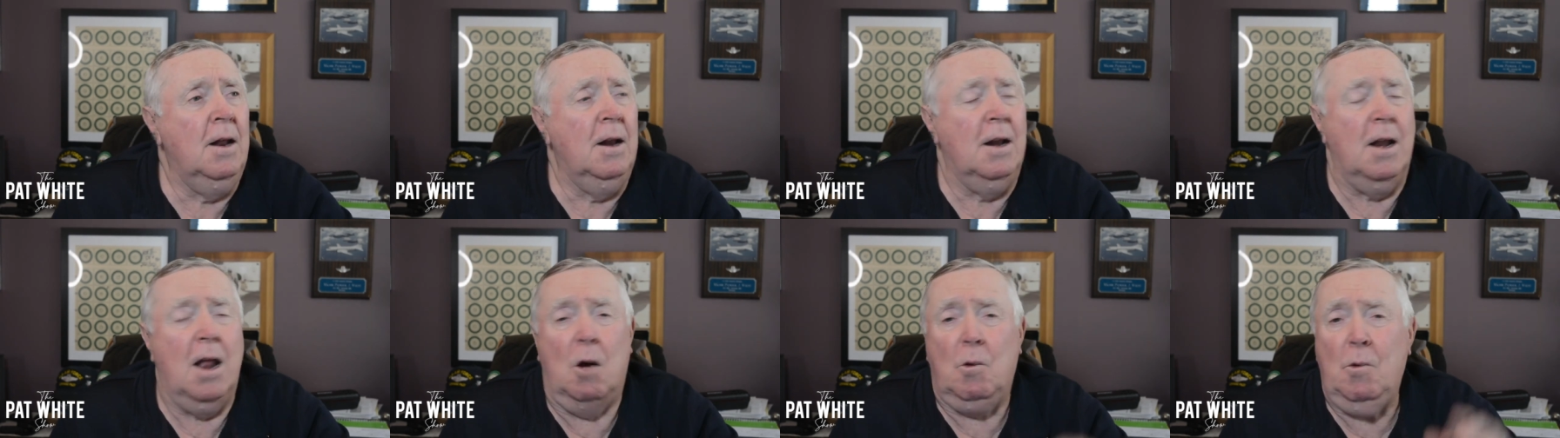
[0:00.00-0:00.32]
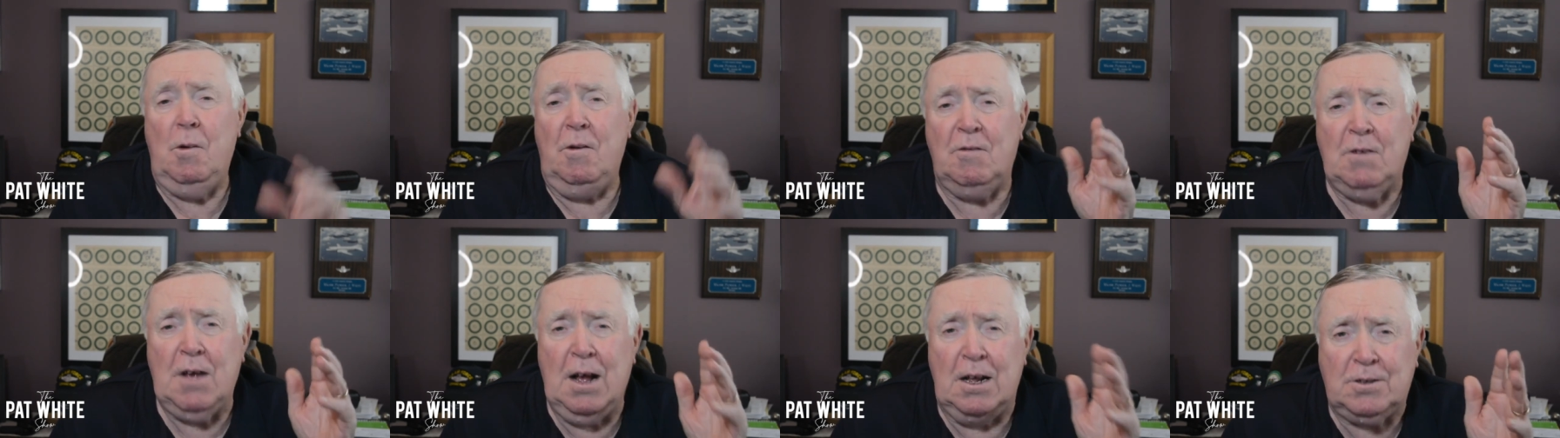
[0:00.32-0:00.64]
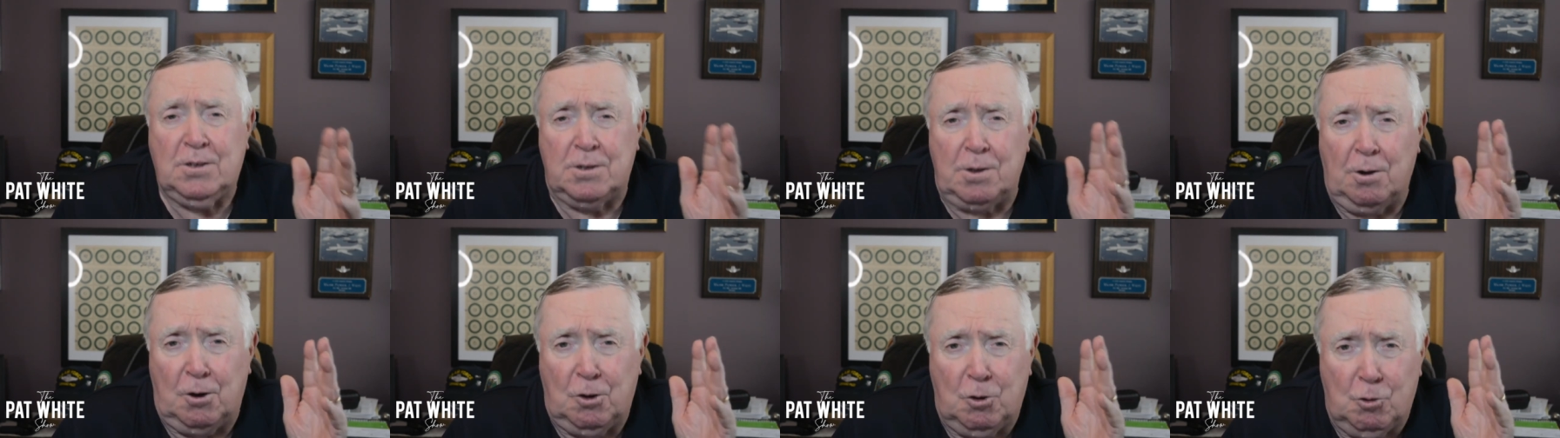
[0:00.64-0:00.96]
Now, we've got
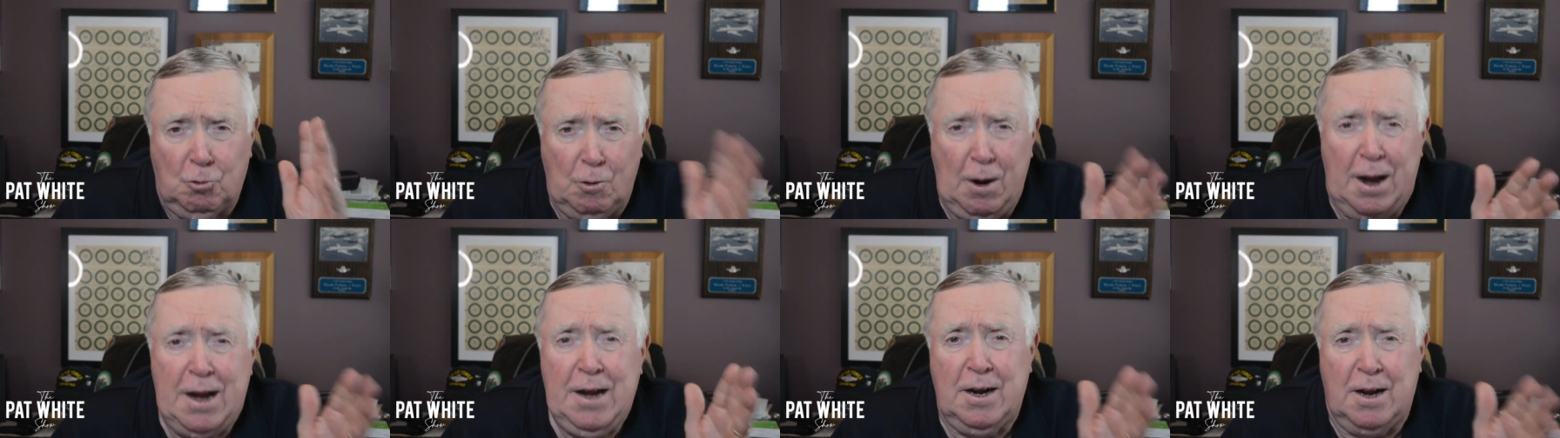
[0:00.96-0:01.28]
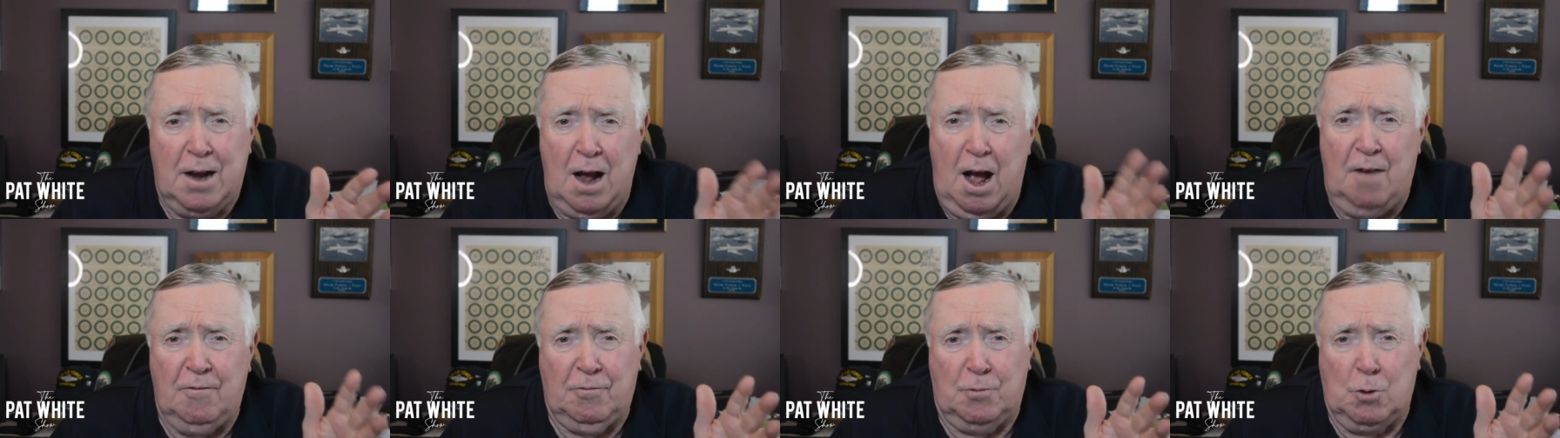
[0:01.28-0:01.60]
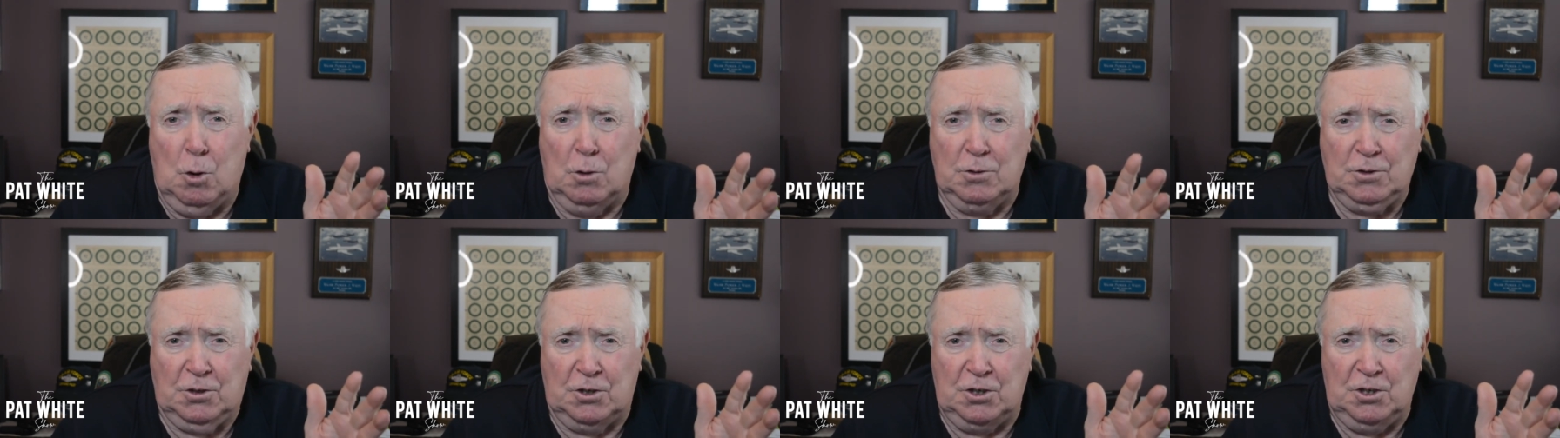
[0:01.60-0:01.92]
some great golf
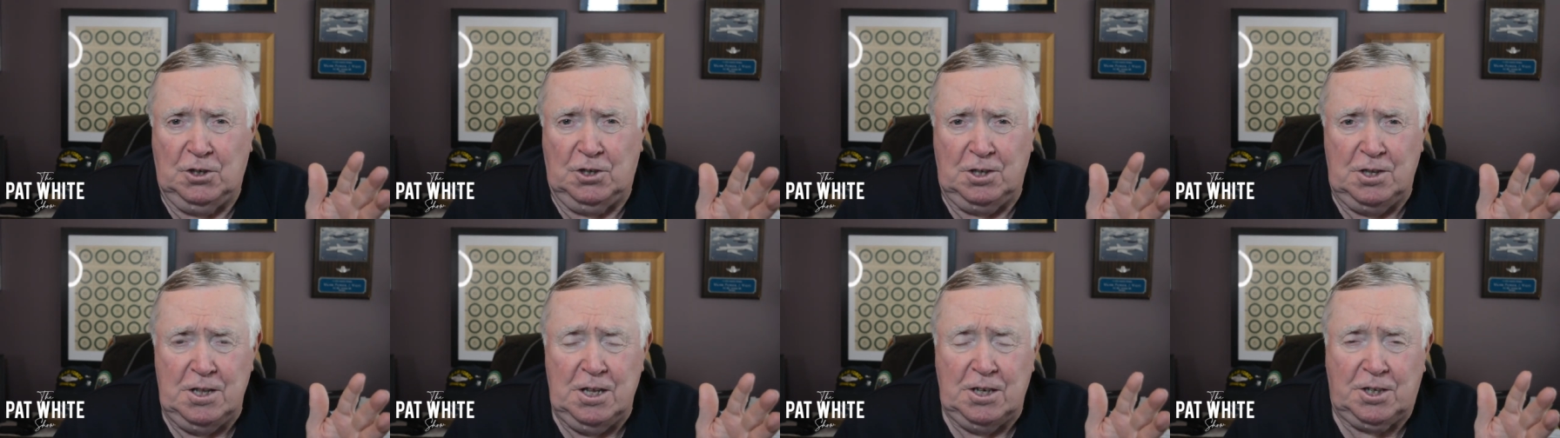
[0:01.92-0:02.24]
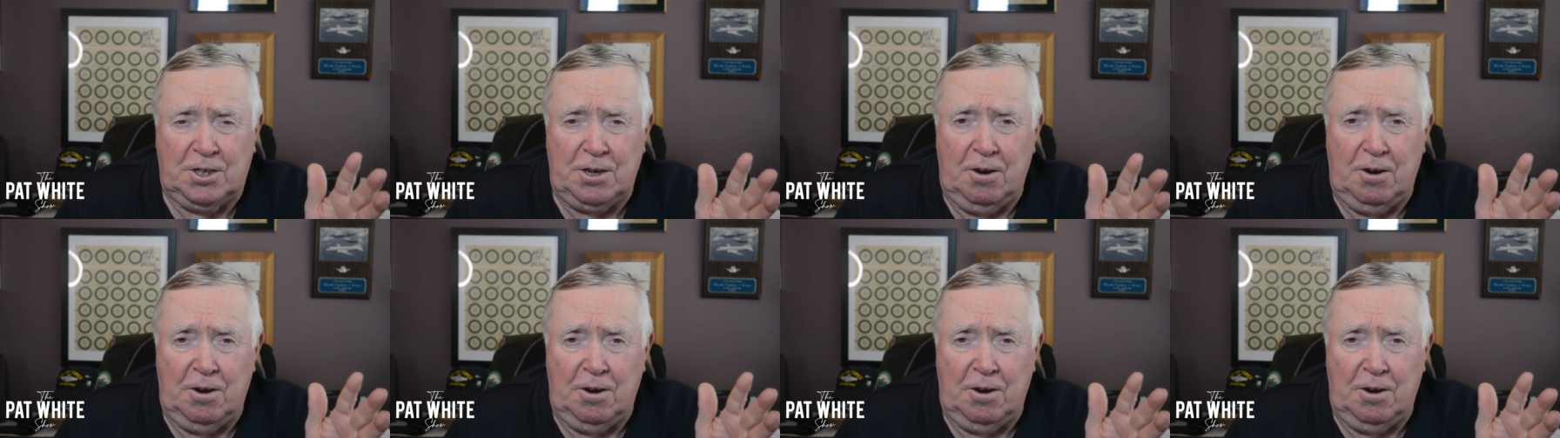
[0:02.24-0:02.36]
courses in this